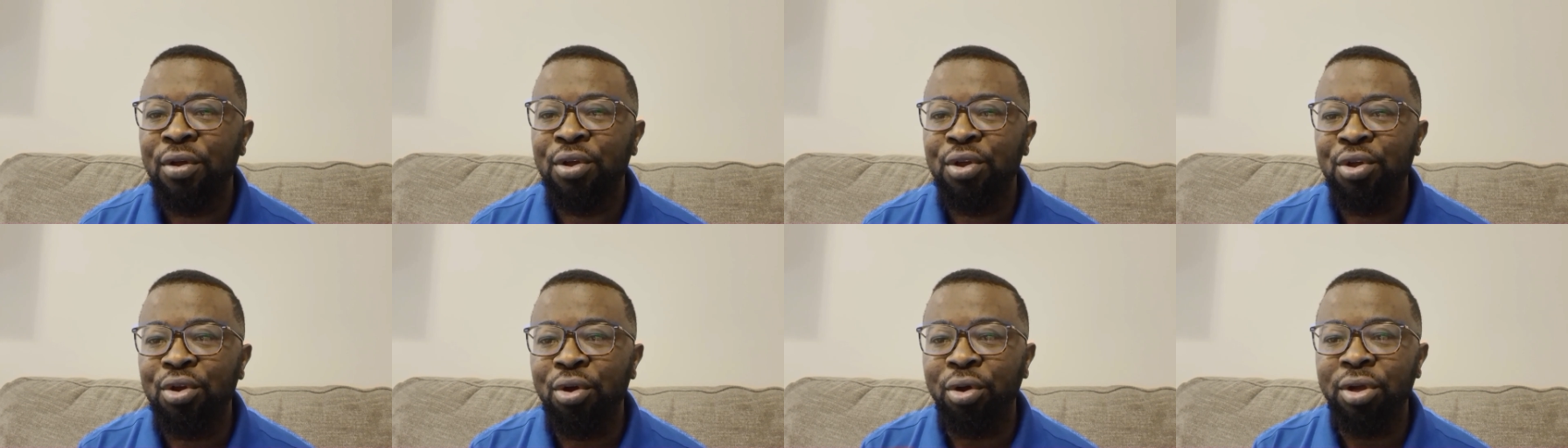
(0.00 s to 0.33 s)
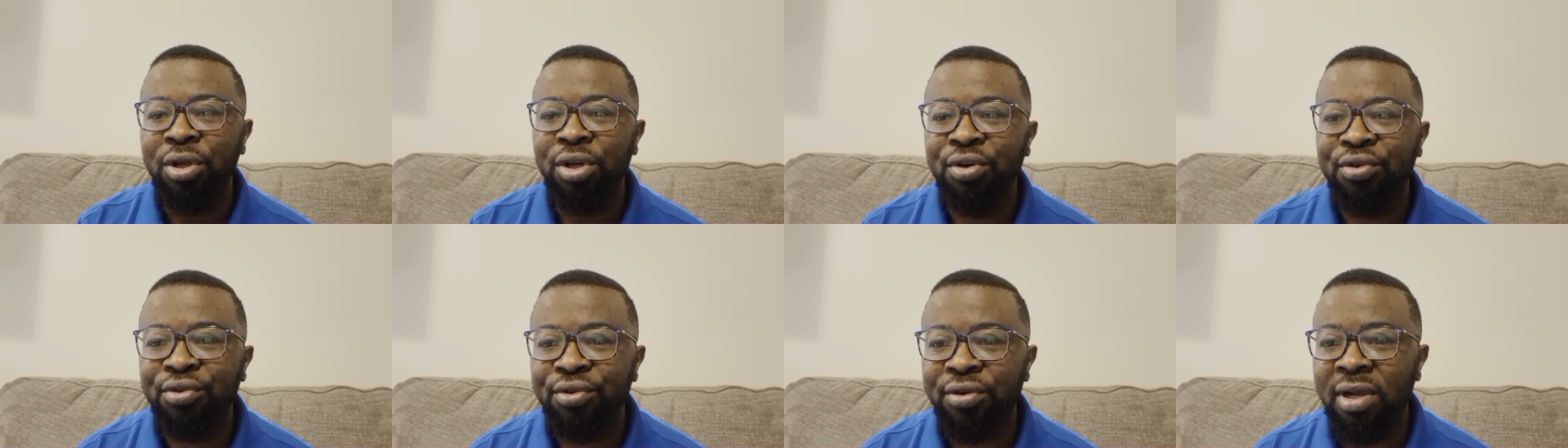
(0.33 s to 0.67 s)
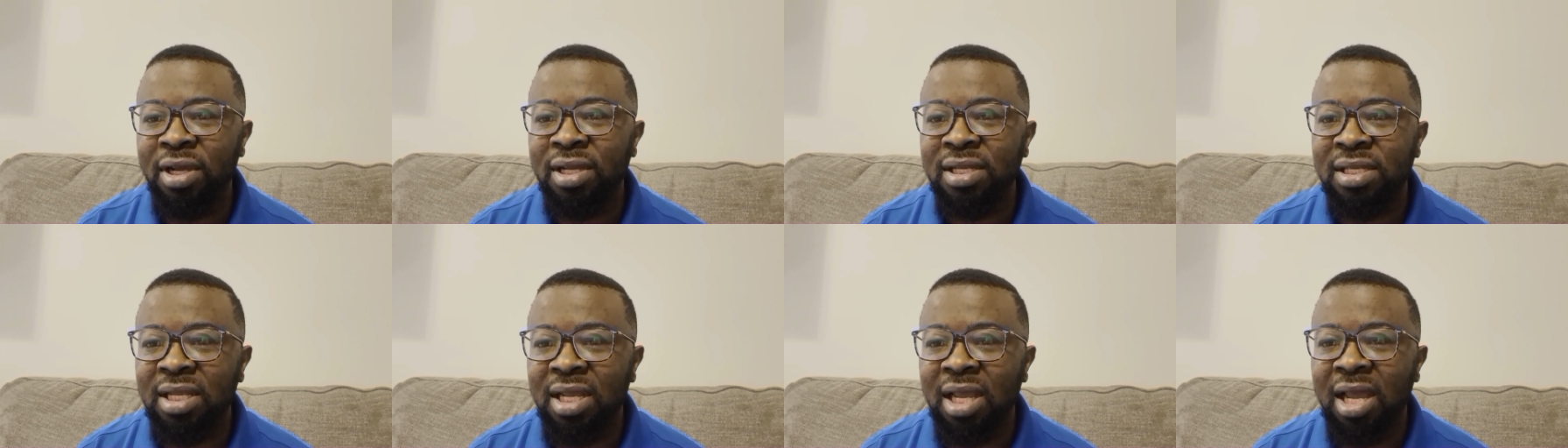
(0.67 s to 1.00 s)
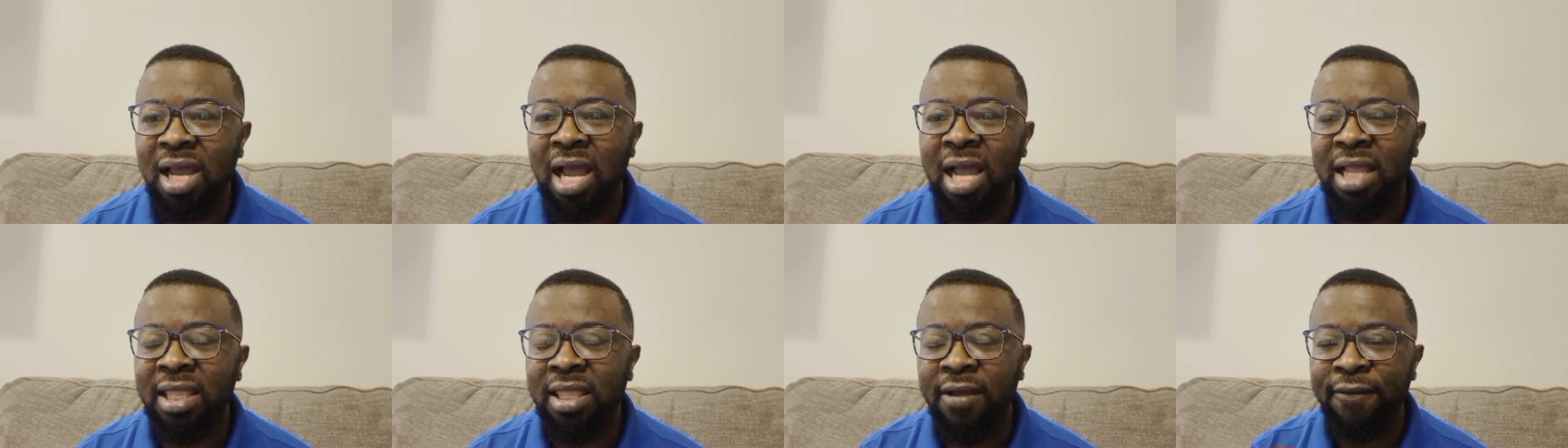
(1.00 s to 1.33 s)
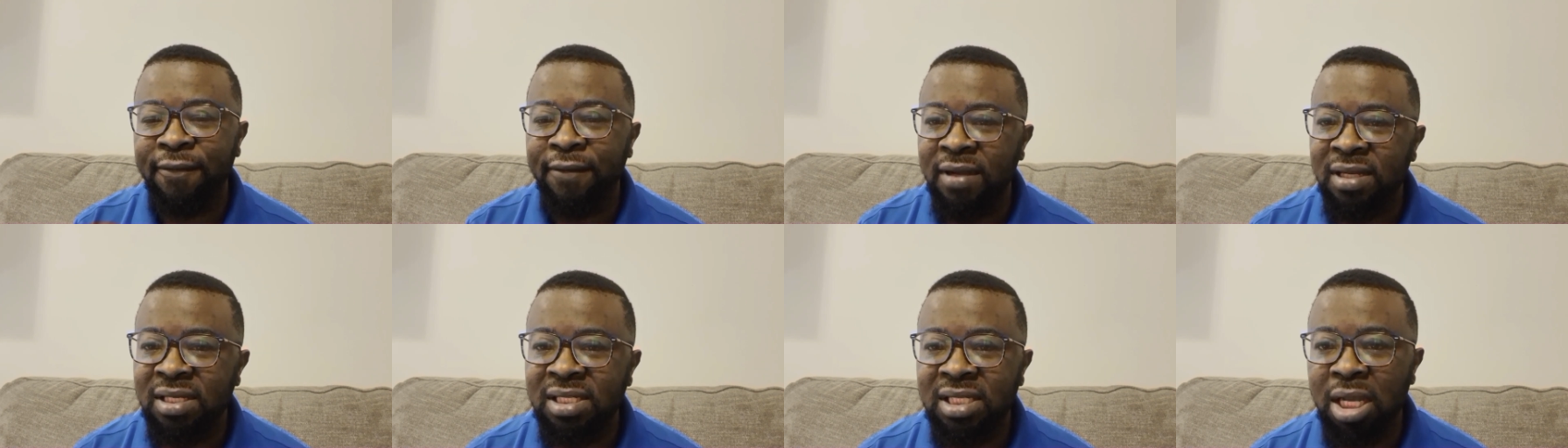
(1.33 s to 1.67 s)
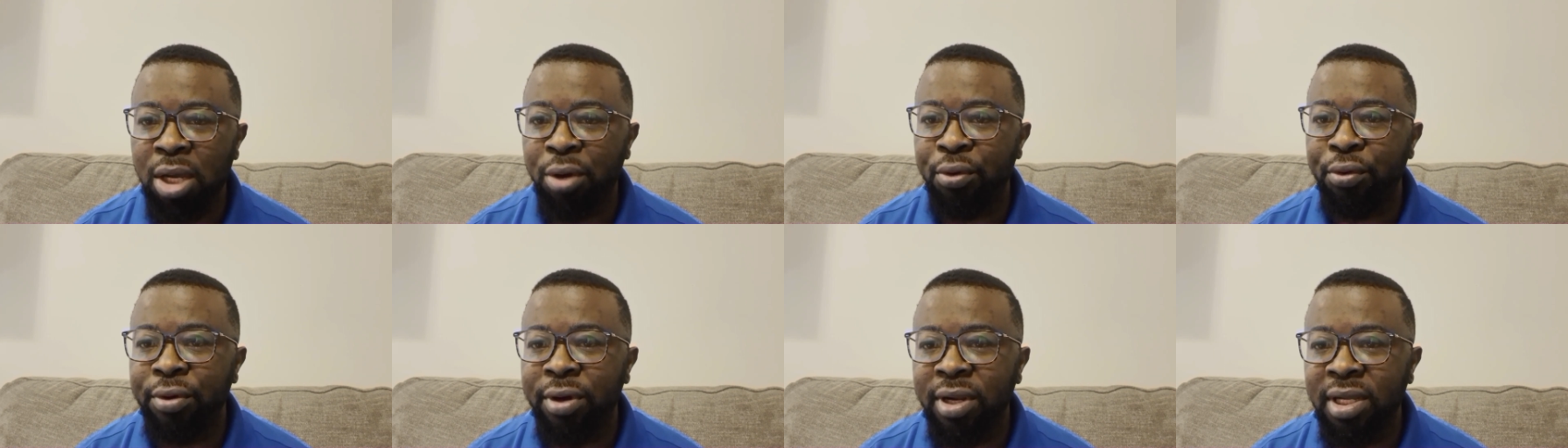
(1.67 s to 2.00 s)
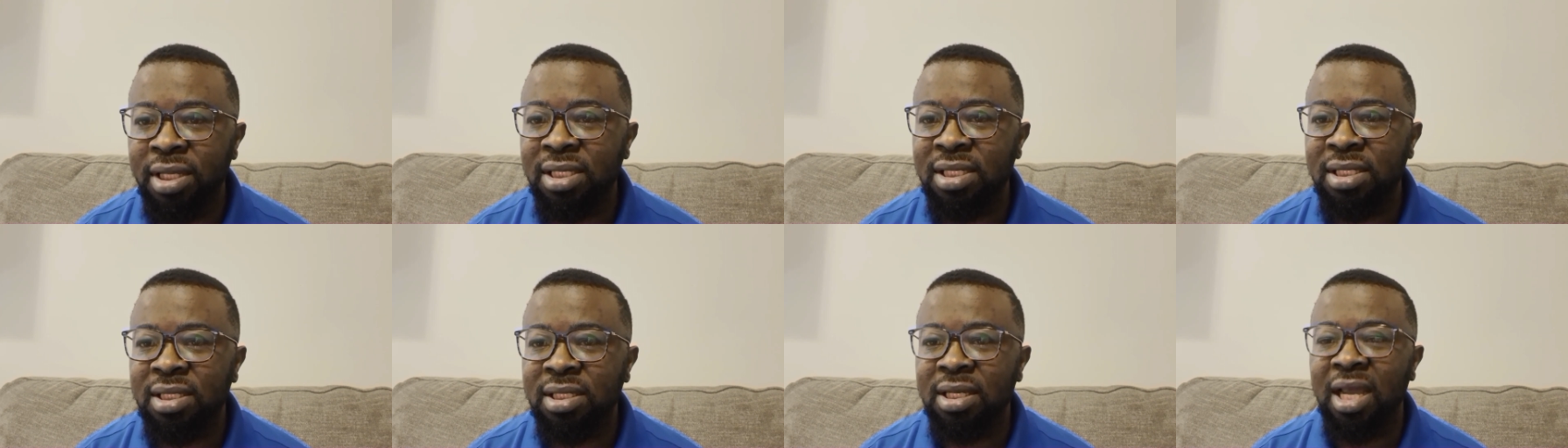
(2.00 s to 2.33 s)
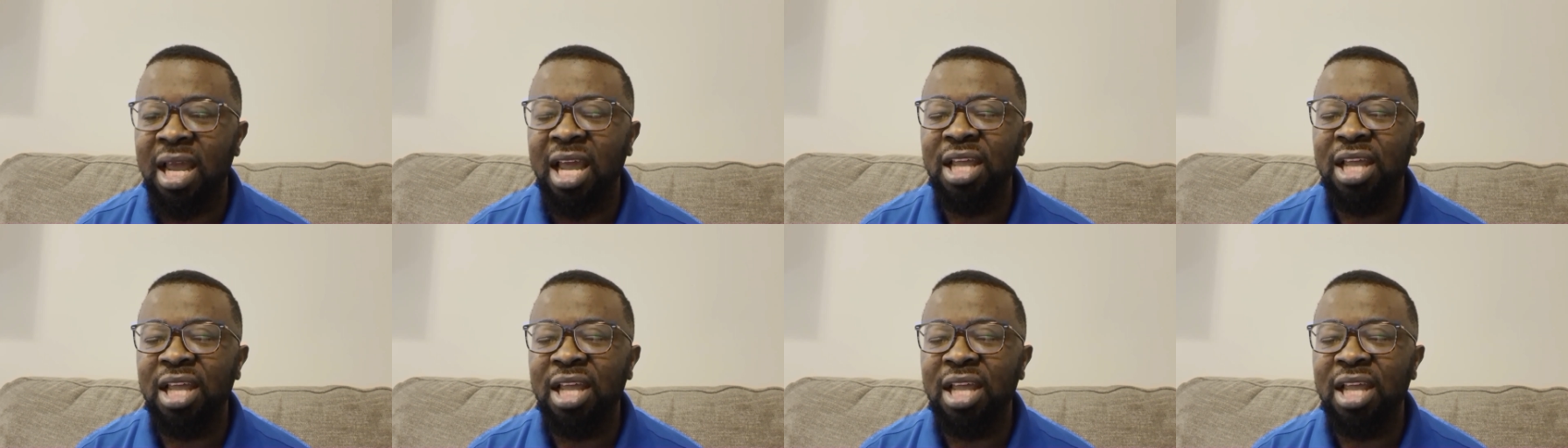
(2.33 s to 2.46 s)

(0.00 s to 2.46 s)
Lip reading: your interest at a faster rate,